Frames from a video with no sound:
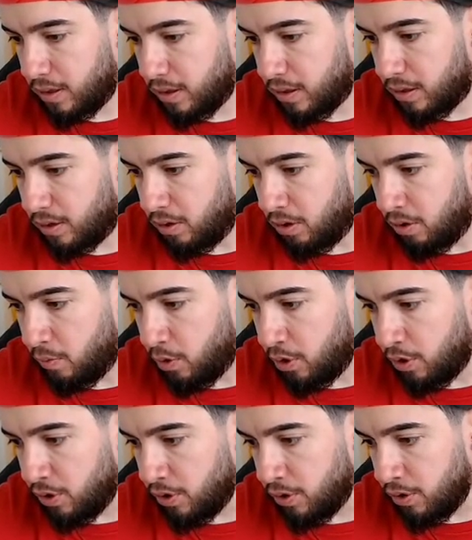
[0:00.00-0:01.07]
Come
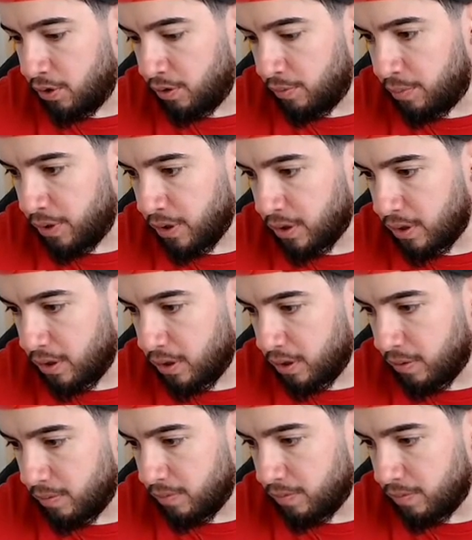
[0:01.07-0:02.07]
on, pick up.